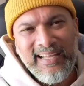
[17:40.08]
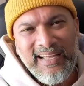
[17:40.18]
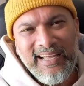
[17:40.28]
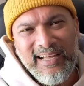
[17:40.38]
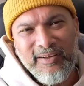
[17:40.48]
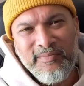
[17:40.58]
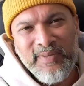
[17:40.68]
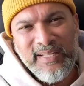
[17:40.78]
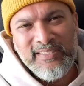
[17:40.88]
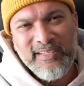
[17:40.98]

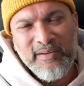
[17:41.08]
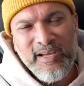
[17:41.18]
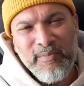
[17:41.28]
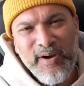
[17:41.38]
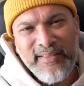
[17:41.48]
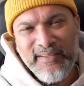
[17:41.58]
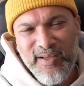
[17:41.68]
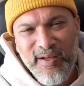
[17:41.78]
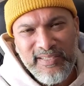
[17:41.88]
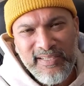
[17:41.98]
It's a branded
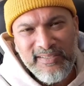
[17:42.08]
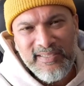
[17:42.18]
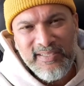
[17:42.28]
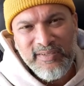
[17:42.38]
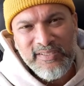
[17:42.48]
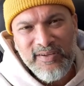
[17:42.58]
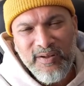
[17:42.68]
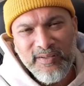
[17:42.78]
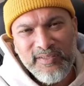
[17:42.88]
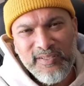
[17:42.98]
content series
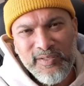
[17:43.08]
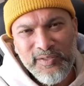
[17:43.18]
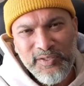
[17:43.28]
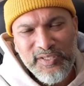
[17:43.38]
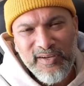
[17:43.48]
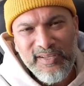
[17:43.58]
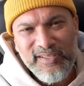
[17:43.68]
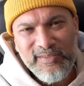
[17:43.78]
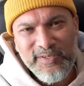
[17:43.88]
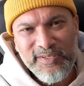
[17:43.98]
called The
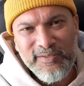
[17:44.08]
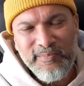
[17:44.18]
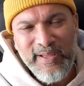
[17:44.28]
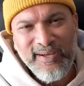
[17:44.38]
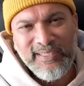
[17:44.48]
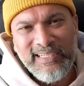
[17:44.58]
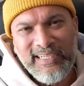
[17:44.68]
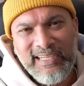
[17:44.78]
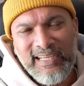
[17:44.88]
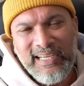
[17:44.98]
Solutionaries, which is about
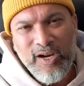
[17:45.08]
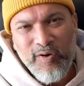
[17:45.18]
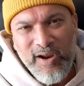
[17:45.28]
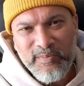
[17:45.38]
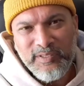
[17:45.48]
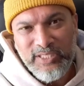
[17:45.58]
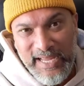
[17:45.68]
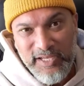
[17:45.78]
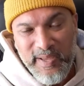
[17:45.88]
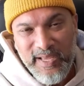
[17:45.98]
incredible
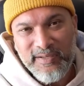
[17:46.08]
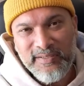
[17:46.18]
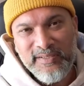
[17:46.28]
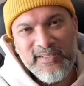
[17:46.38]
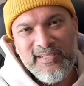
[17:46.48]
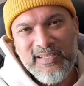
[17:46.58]
changemakers